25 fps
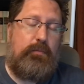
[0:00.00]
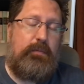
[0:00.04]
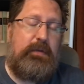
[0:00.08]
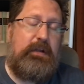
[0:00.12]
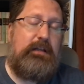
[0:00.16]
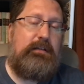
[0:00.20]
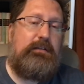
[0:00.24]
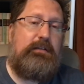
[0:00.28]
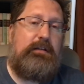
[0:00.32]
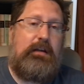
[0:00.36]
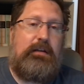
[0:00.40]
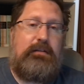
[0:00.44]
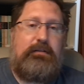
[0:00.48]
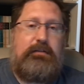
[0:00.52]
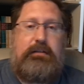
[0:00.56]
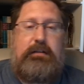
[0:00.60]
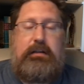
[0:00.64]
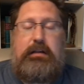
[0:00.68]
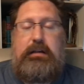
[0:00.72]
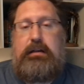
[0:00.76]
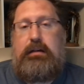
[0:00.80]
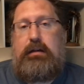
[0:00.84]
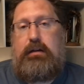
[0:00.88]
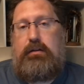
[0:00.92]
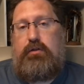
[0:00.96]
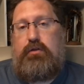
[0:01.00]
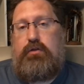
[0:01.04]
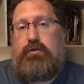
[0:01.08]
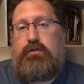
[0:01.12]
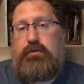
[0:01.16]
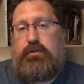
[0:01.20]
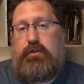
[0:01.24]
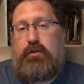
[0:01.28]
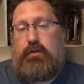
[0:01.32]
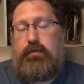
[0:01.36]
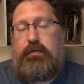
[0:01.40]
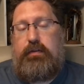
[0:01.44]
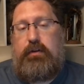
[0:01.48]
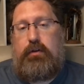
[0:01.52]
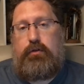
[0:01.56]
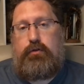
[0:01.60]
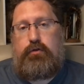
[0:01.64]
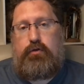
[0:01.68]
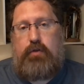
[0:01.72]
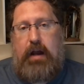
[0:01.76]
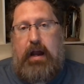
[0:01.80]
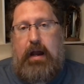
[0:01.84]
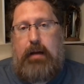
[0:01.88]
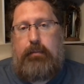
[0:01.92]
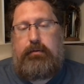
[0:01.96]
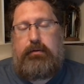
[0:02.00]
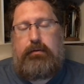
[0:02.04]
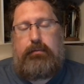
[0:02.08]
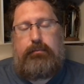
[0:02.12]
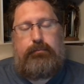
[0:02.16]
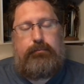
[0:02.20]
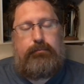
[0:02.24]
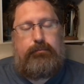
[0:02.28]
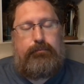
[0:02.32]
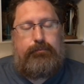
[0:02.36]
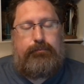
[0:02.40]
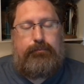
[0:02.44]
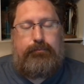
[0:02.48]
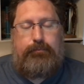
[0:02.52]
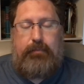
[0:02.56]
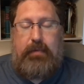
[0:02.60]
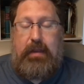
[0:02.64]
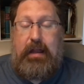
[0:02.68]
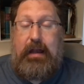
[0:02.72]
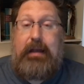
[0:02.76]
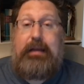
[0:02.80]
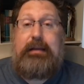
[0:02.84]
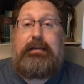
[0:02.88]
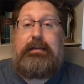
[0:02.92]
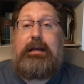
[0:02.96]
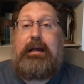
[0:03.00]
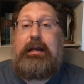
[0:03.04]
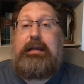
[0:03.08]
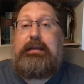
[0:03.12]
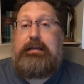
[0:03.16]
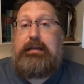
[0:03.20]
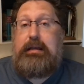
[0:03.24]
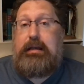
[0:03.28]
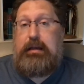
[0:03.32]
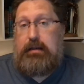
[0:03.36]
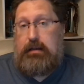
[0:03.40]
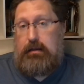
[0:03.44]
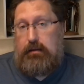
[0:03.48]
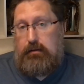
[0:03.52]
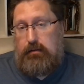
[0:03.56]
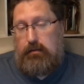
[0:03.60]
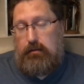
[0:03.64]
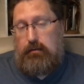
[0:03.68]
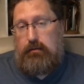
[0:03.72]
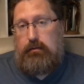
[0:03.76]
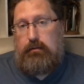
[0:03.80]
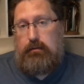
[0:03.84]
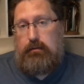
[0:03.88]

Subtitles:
PTSD and you still feel trapped, I get it.